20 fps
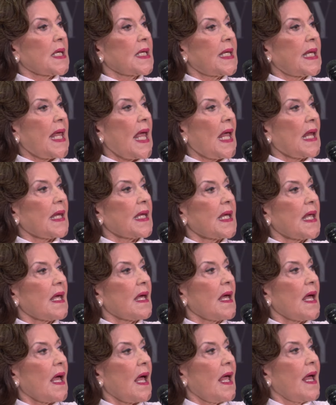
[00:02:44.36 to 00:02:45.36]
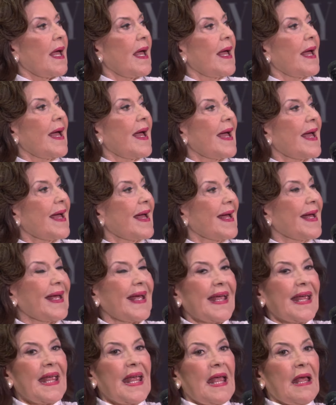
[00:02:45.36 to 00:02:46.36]
Kelly.
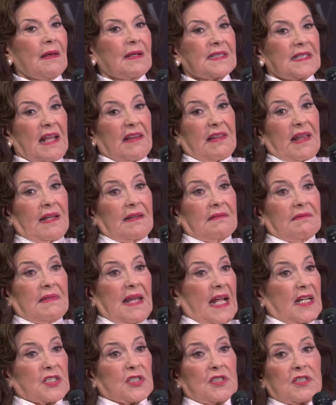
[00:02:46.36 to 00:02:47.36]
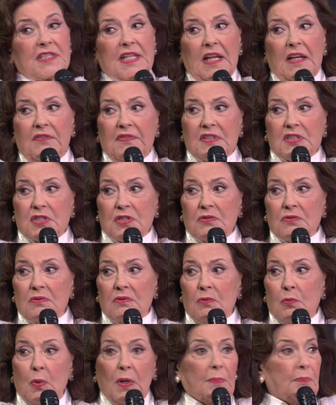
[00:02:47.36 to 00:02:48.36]
Because I thought, national television.
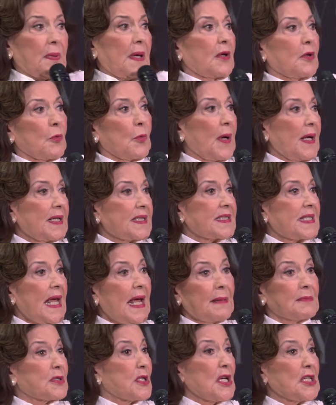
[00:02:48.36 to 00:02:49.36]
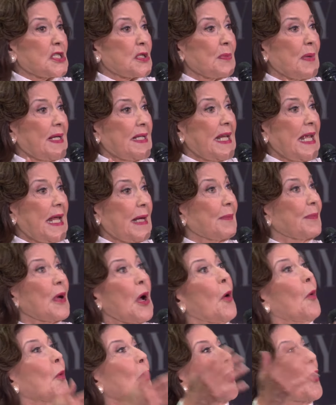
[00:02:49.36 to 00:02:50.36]
What better way to say I'm changing my name,
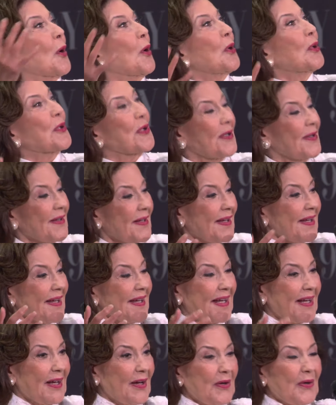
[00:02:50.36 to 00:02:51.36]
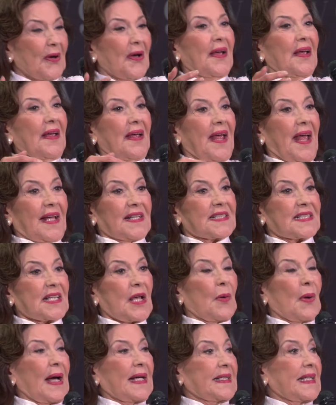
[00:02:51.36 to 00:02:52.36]
world, you know?
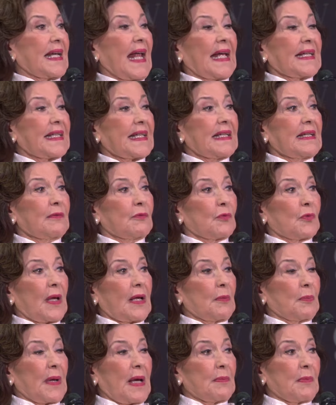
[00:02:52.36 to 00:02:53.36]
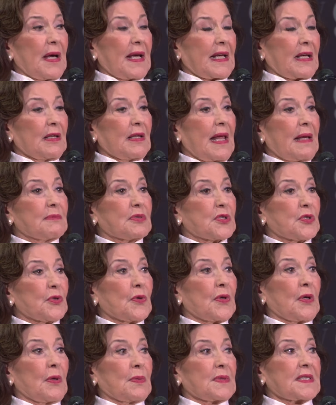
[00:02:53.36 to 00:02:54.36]
So I did. I didn't run it by Michael. I'm
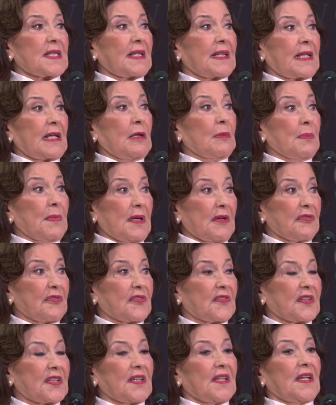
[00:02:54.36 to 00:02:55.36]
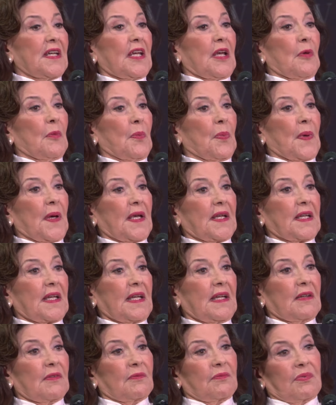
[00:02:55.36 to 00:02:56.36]
sure he was a little miffed, but
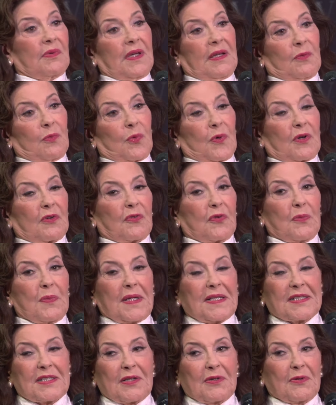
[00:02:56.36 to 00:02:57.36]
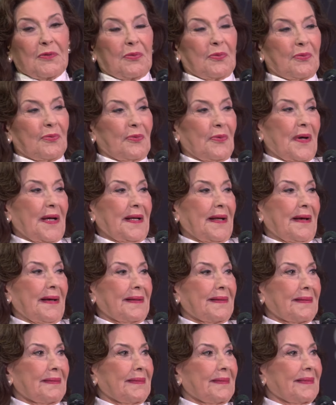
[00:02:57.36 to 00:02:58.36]
it worked for me, so why
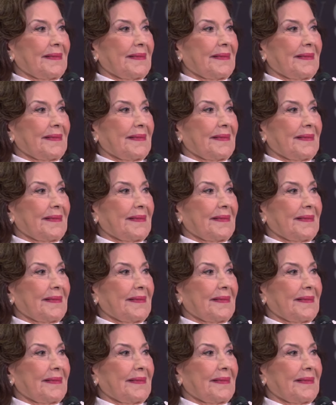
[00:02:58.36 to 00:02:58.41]
not?